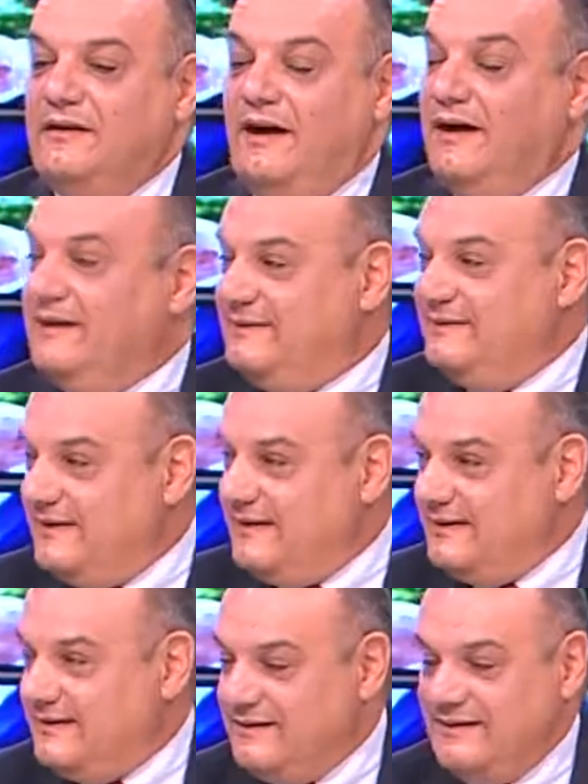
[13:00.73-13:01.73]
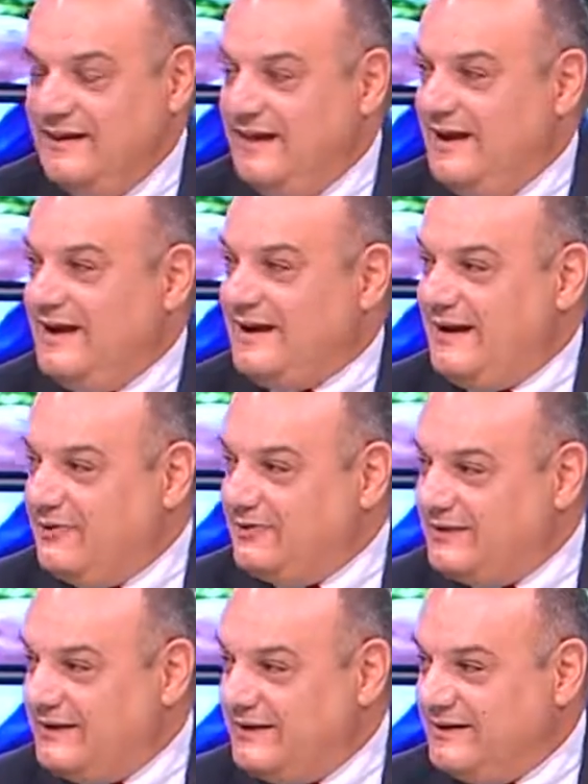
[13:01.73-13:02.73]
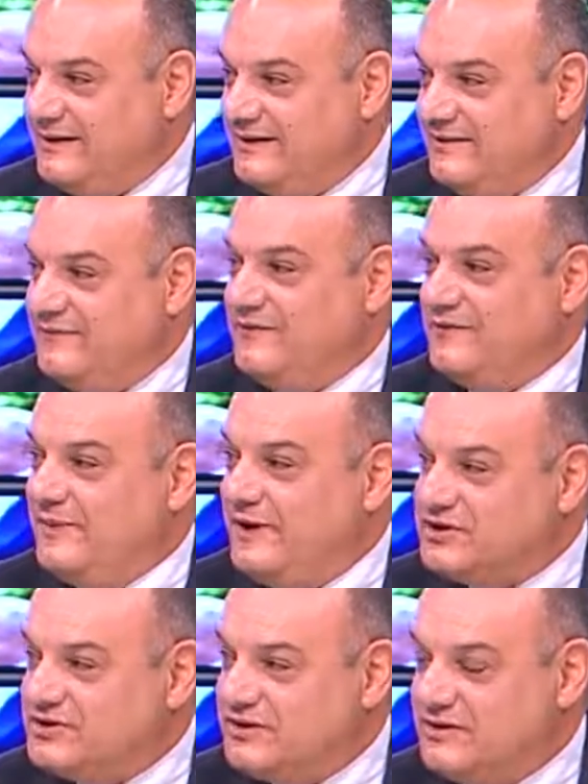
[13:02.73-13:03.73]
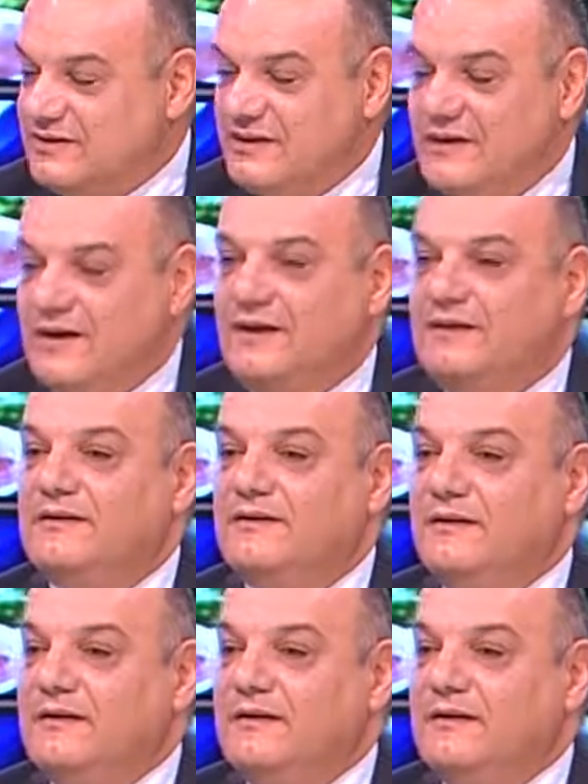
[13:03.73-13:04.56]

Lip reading: IT, accounting, information, and